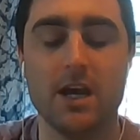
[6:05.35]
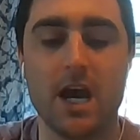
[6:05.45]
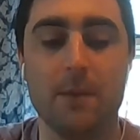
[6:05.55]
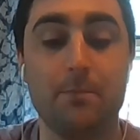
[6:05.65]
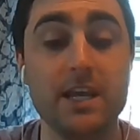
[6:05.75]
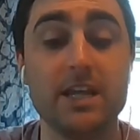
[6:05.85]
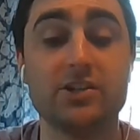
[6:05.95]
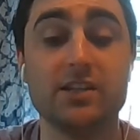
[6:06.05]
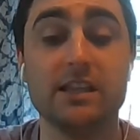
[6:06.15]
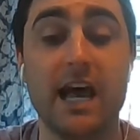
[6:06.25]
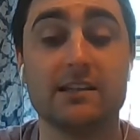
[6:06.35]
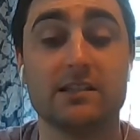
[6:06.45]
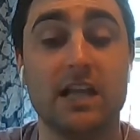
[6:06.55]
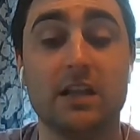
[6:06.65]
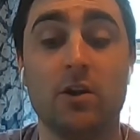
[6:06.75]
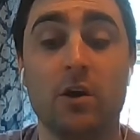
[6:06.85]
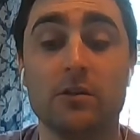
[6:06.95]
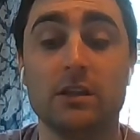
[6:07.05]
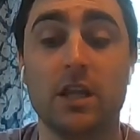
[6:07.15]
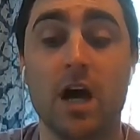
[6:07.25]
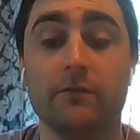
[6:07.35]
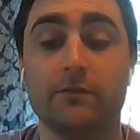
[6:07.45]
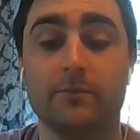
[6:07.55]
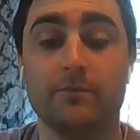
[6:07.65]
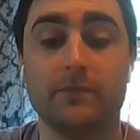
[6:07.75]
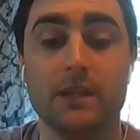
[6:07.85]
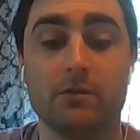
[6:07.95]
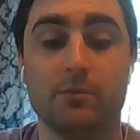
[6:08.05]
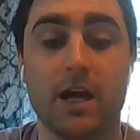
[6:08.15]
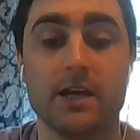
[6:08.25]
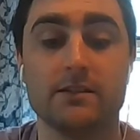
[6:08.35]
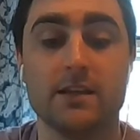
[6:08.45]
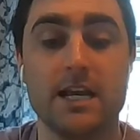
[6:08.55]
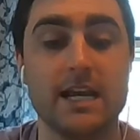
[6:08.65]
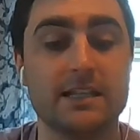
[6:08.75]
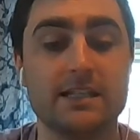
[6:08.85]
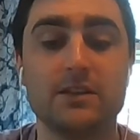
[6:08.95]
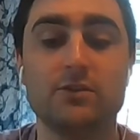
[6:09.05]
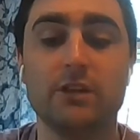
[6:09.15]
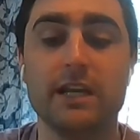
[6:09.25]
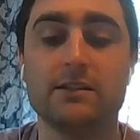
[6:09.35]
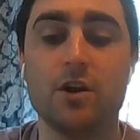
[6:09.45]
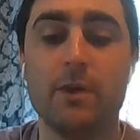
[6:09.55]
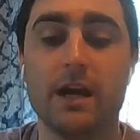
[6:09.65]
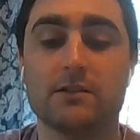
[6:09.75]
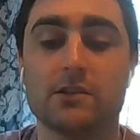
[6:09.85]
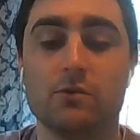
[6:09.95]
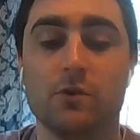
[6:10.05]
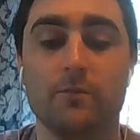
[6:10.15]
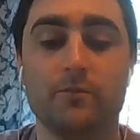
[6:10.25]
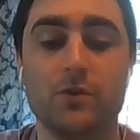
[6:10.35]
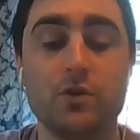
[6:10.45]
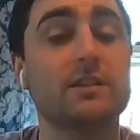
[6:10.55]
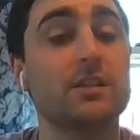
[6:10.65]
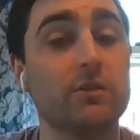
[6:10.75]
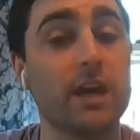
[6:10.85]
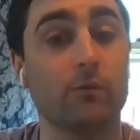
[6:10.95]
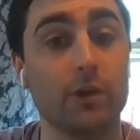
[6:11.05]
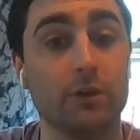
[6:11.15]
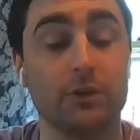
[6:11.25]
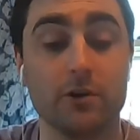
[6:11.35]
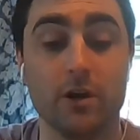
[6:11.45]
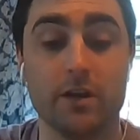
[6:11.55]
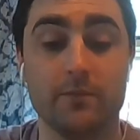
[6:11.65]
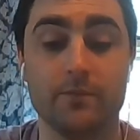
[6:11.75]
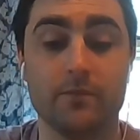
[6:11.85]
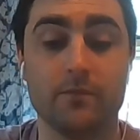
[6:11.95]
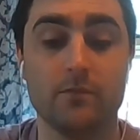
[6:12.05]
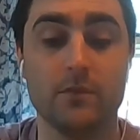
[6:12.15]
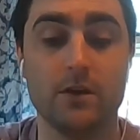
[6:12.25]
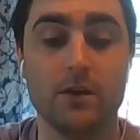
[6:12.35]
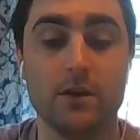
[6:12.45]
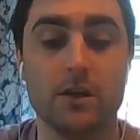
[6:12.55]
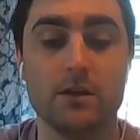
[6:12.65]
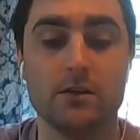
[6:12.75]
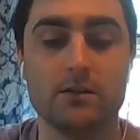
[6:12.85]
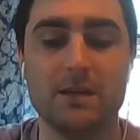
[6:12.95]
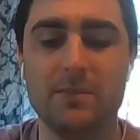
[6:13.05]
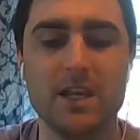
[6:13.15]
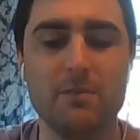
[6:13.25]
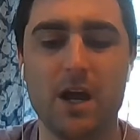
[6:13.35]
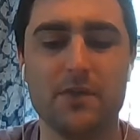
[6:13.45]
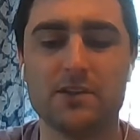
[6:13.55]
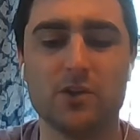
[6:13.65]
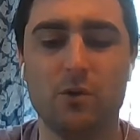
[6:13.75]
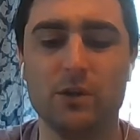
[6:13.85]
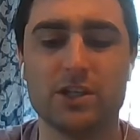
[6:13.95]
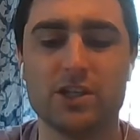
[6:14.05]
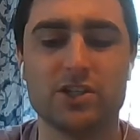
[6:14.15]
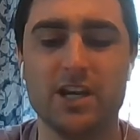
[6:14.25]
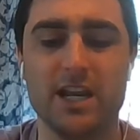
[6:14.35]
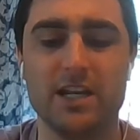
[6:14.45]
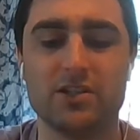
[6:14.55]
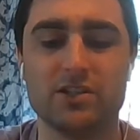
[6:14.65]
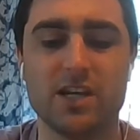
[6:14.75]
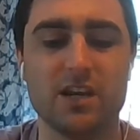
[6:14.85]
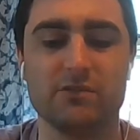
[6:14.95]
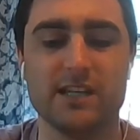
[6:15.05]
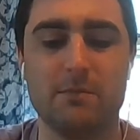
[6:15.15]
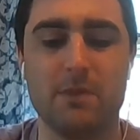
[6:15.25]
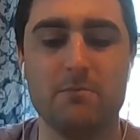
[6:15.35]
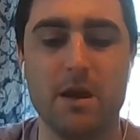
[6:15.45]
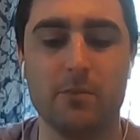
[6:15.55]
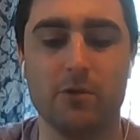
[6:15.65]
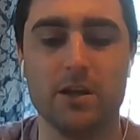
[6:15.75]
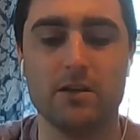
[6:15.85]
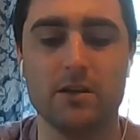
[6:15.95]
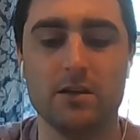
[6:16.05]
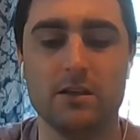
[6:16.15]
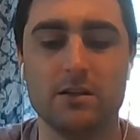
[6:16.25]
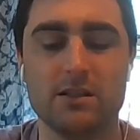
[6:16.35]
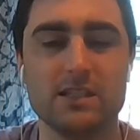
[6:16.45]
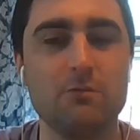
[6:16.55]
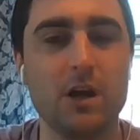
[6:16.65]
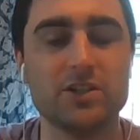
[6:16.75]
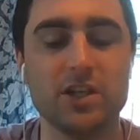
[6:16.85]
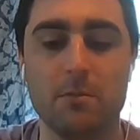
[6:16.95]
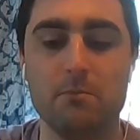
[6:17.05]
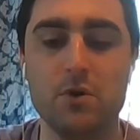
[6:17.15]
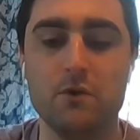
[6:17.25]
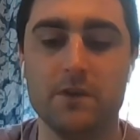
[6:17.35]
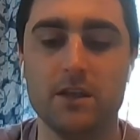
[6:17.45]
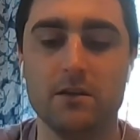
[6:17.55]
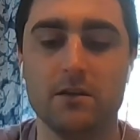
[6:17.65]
A PhD lasts a lot longer than love, he replies. It's not too late to go back to school. You could still get a real degree. Something about this whole exchange tickles at my memory. It's like watching a movie.